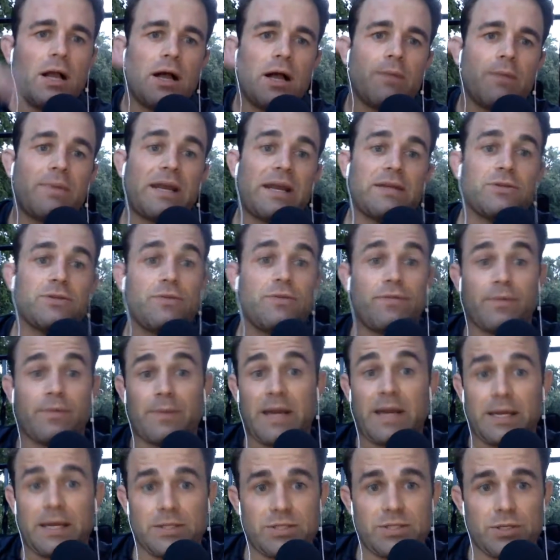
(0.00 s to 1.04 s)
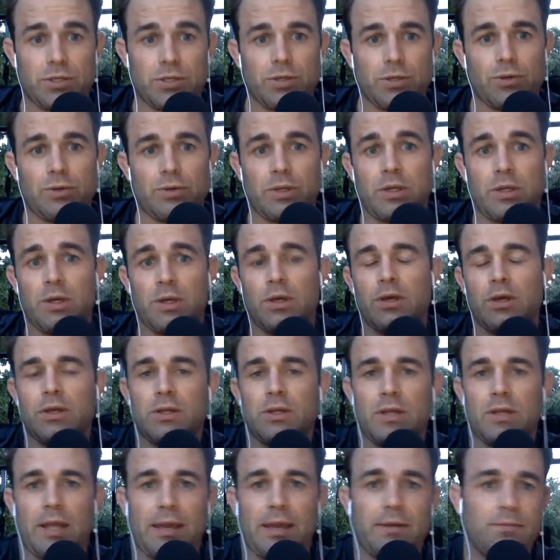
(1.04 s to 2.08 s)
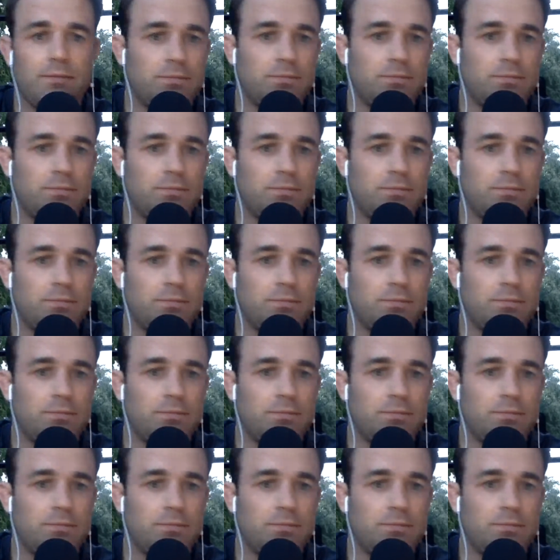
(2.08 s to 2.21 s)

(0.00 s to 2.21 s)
but I do from 9 to noon. Like,